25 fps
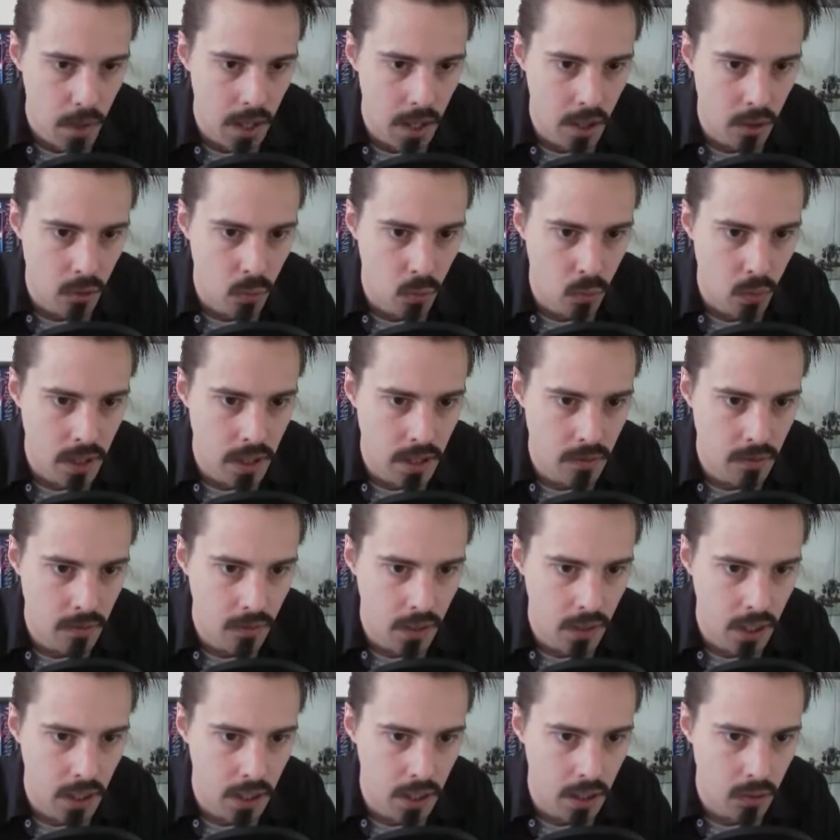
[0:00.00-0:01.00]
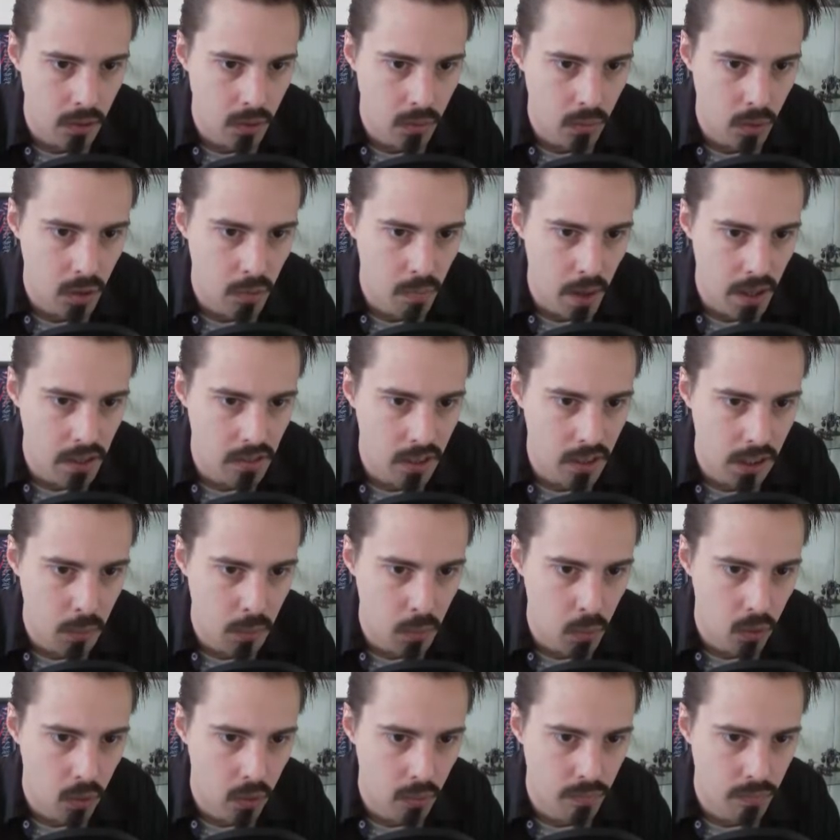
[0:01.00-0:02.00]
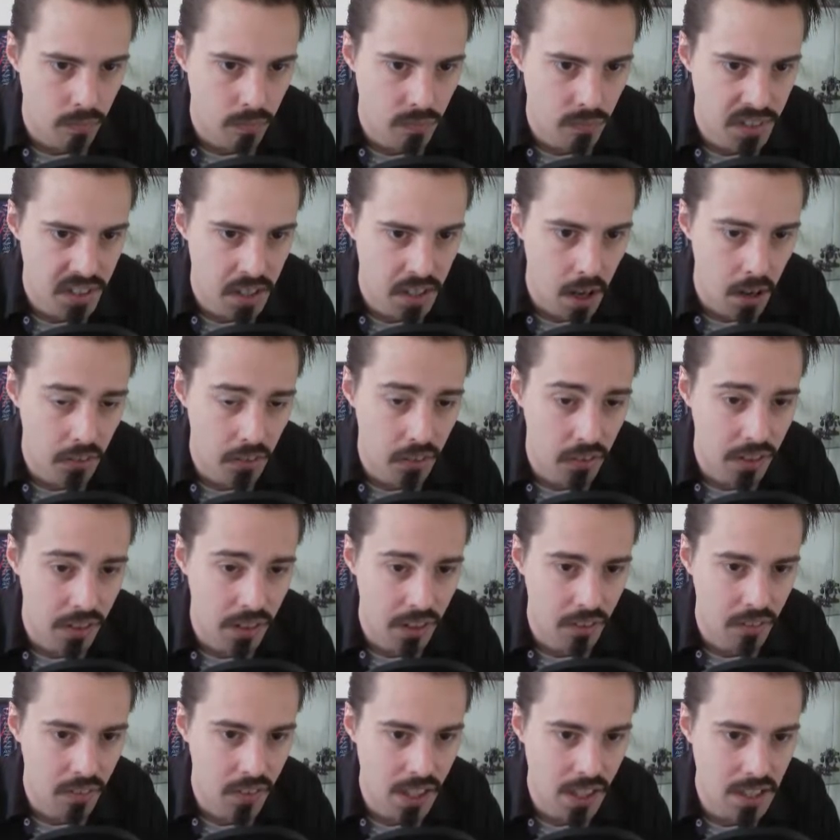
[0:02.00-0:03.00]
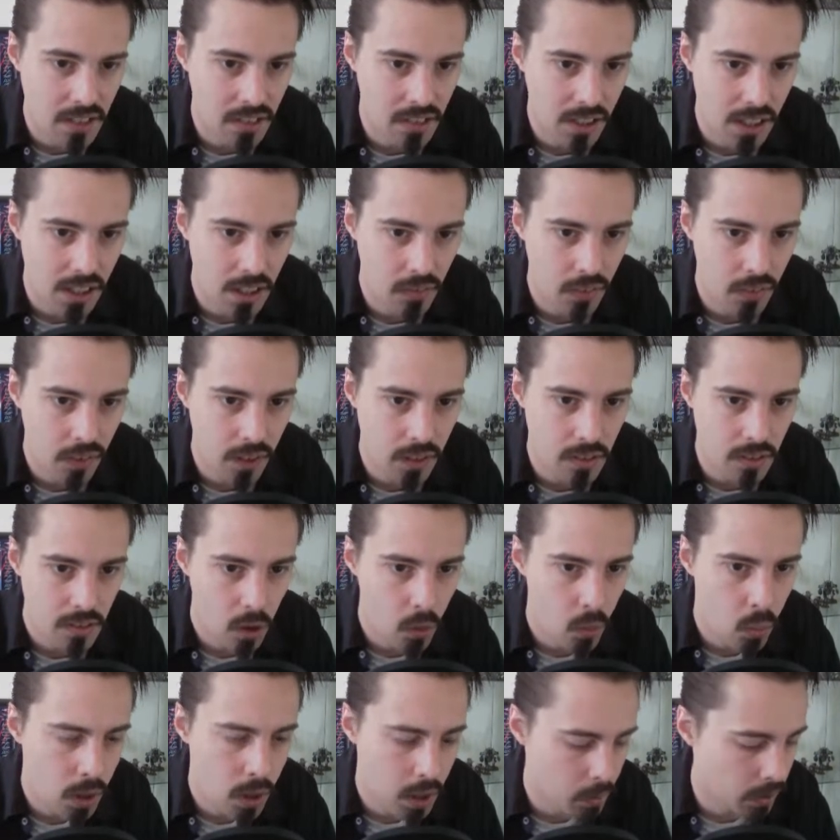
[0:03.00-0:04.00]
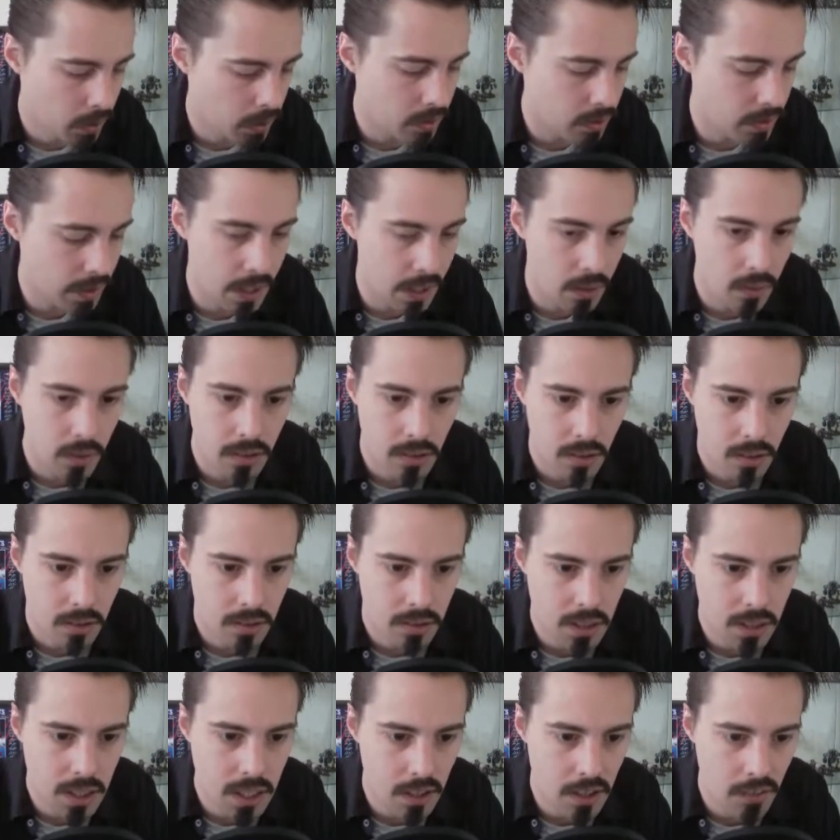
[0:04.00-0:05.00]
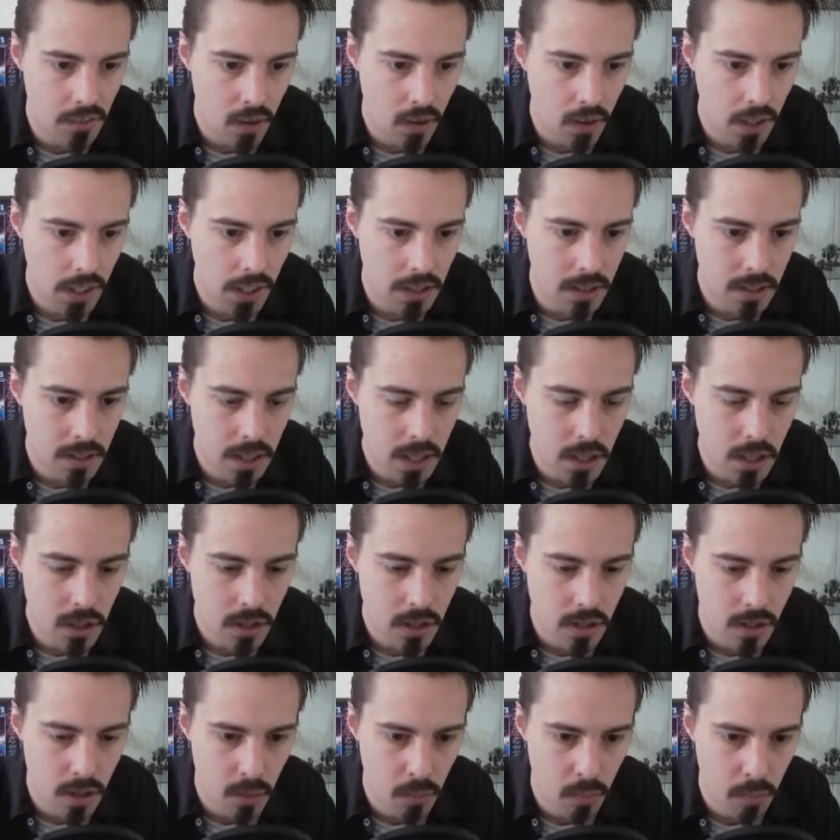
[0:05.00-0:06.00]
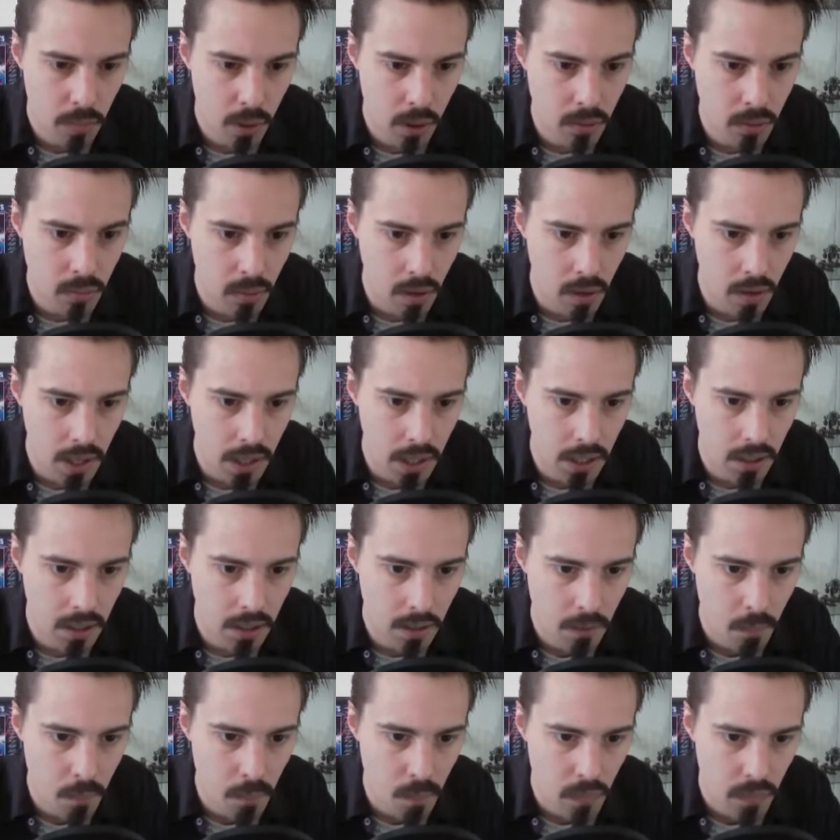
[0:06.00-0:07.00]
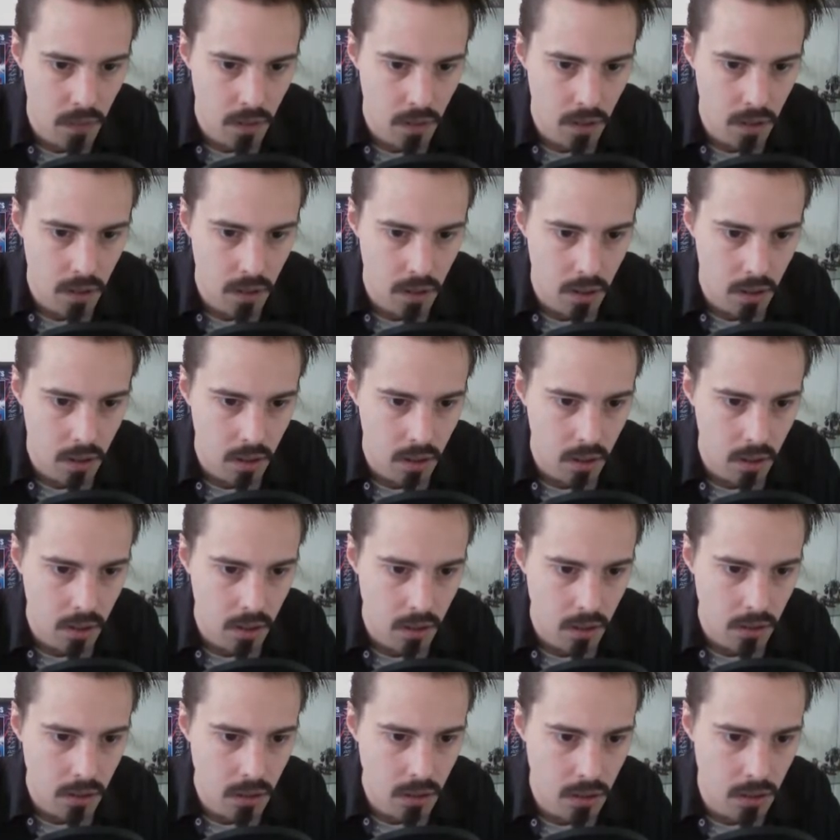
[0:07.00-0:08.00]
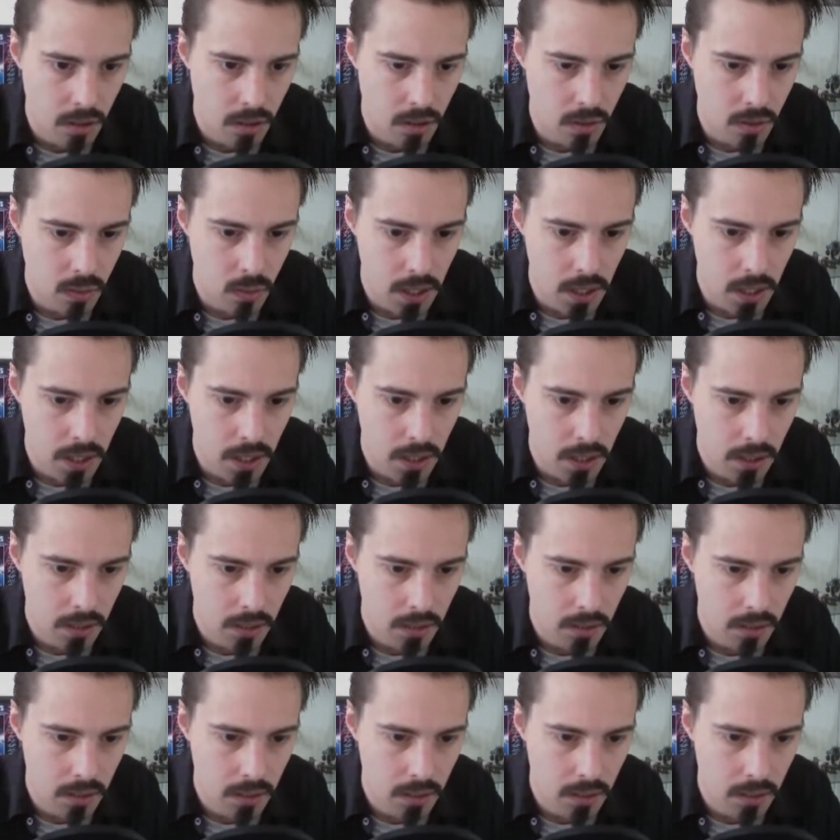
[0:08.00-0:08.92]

And we've basically bought nothing of any significance. Oh, what I will do now is I'll see if I can teach Bone Meringue to...